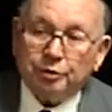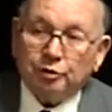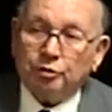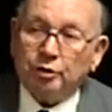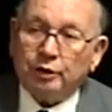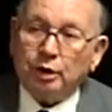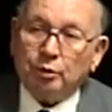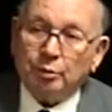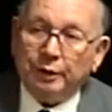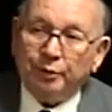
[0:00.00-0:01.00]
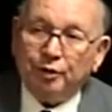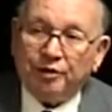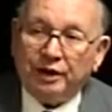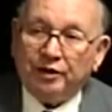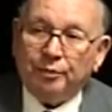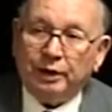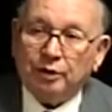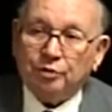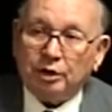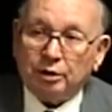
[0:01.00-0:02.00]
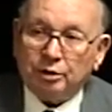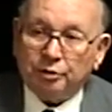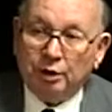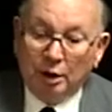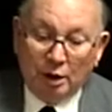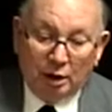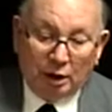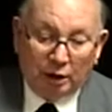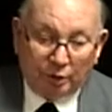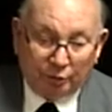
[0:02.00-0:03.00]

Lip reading: and so they were maybe 5 miles out